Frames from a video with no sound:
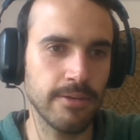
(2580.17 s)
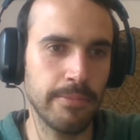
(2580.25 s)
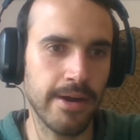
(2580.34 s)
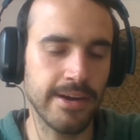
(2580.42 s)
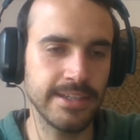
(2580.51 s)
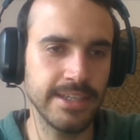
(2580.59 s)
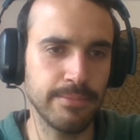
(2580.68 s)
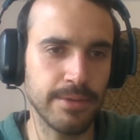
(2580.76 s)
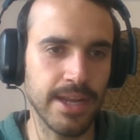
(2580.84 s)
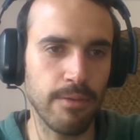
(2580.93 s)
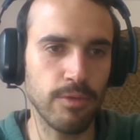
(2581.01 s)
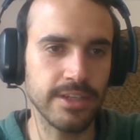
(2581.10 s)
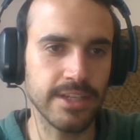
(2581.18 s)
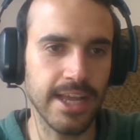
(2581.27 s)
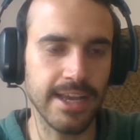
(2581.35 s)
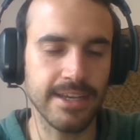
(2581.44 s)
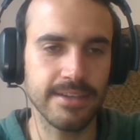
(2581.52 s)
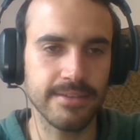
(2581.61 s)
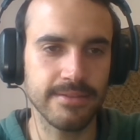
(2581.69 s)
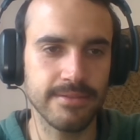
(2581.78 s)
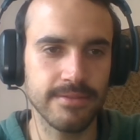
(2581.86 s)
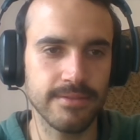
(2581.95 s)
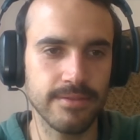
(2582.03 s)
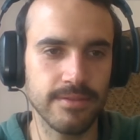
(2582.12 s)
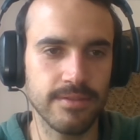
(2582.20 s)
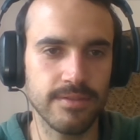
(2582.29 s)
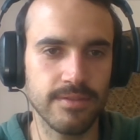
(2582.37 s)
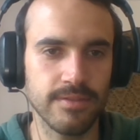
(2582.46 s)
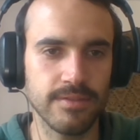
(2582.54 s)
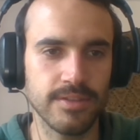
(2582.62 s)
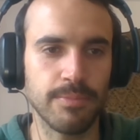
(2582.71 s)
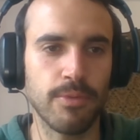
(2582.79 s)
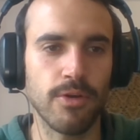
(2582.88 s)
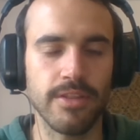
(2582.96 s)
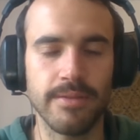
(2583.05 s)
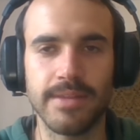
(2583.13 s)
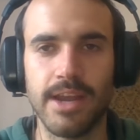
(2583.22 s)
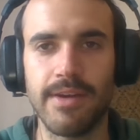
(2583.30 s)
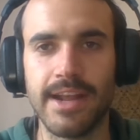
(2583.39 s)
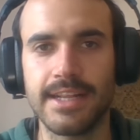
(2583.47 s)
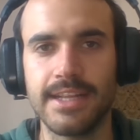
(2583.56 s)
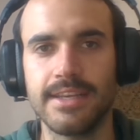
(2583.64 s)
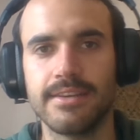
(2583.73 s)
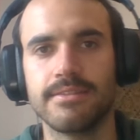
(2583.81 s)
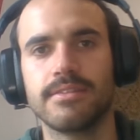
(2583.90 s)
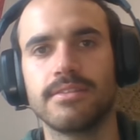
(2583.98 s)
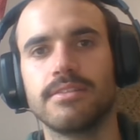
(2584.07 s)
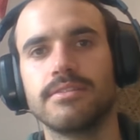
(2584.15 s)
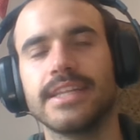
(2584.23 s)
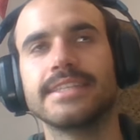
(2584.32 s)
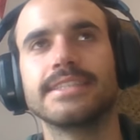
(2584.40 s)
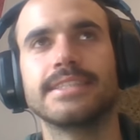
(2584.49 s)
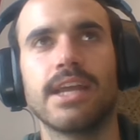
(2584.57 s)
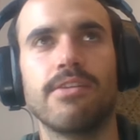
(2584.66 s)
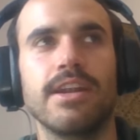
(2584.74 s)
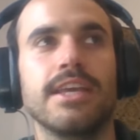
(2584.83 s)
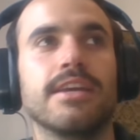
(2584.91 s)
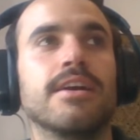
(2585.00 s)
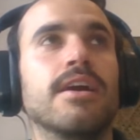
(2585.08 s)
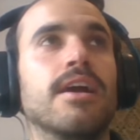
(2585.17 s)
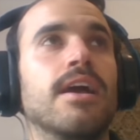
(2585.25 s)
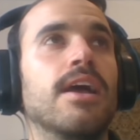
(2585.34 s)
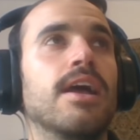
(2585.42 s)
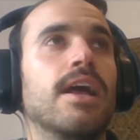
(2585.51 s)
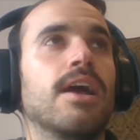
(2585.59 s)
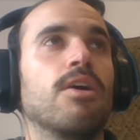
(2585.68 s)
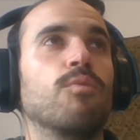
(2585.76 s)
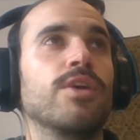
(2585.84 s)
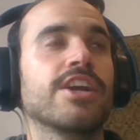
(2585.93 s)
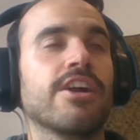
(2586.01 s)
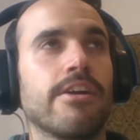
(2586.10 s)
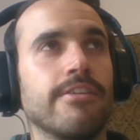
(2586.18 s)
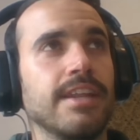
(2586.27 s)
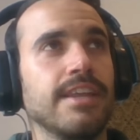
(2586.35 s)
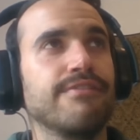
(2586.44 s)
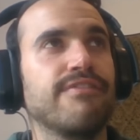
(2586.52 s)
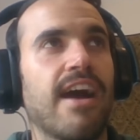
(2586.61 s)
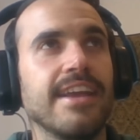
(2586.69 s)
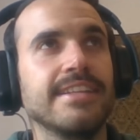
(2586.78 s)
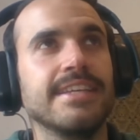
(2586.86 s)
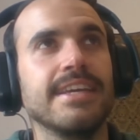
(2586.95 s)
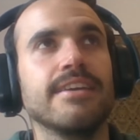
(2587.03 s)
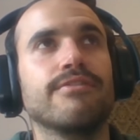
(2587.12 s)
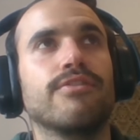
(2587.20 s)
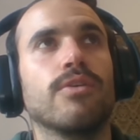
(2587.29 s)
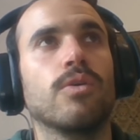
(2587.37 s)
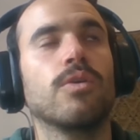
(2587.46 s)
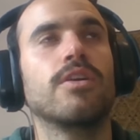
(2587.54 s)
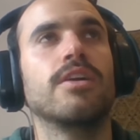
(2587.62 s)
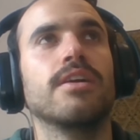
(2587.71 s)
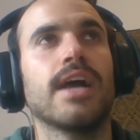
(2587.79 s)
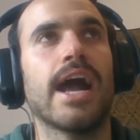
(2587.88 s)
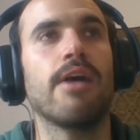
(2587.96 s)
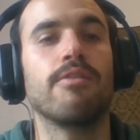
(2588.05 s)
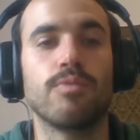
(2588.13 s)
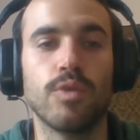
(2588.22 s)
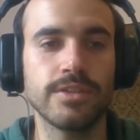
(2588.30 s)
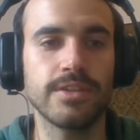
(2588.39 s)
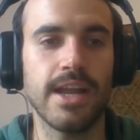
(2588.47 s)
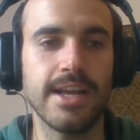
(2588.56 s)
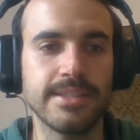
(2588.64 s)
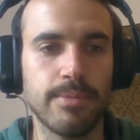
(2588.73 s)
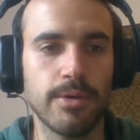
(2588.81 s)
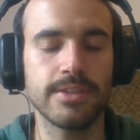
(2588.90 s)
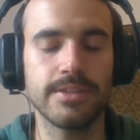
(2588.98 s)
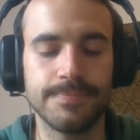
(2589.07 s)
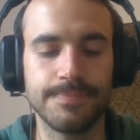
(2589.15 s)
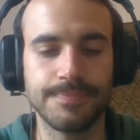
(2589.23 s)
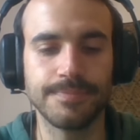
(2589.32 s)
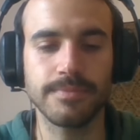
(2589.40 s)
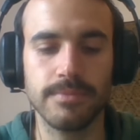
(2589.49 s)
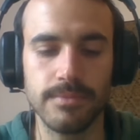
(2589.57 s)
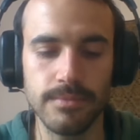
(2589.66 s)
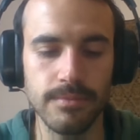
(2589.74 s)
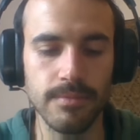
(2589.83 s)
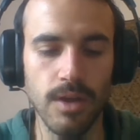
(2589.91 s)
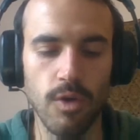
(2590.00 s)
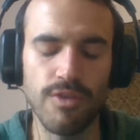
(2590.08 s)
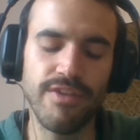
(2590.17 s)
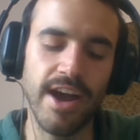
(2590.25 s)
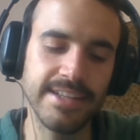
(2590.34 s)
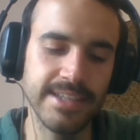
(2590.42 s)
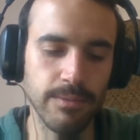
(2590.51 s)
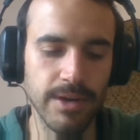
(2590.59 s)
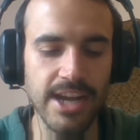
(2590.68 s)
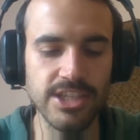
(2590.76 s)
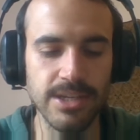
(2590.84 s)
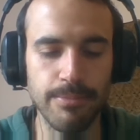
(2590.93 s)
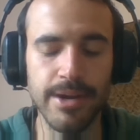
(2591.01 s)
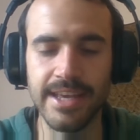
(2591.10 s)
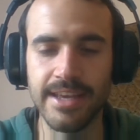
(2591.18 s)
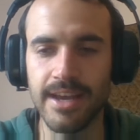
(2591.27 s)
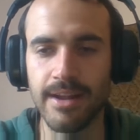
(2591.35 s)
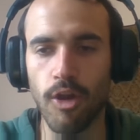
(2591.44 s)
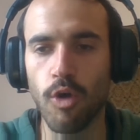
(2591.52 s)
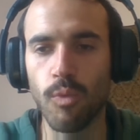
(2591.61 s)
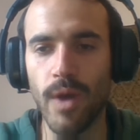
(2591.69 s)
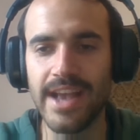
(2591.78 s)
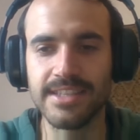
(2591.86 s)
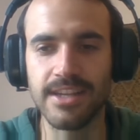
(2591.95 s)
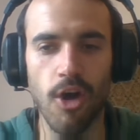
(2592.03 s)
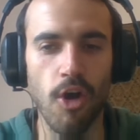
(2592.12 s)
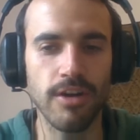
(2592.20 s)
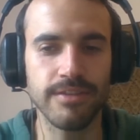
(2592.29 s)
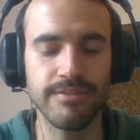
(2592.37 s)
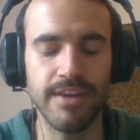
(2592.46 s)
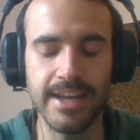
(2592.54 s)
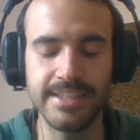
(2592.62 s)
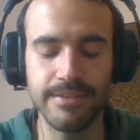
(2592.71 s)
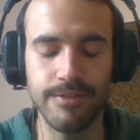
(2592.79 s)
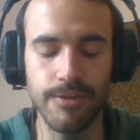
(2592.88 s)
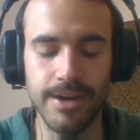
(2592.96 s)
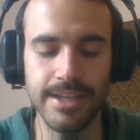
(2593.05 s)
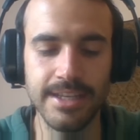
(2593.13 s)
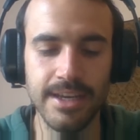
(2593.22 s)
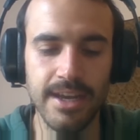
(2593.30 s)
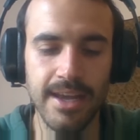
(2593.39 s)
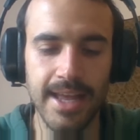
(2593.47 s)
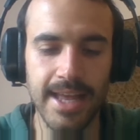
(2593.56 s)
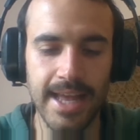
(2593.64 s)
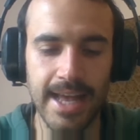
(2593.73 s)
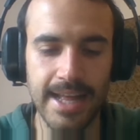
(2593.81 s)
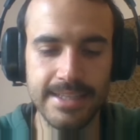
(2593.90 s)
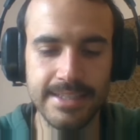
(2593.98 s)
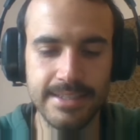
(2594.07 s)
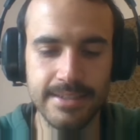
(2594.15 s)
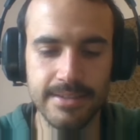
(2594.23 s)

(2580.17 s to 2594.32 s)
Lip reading: party, but I wouldn't like support them directly necessarily. We're currently fighting for our waterline spot, or fighting. We're actually pretty a long ways along fighting for it, and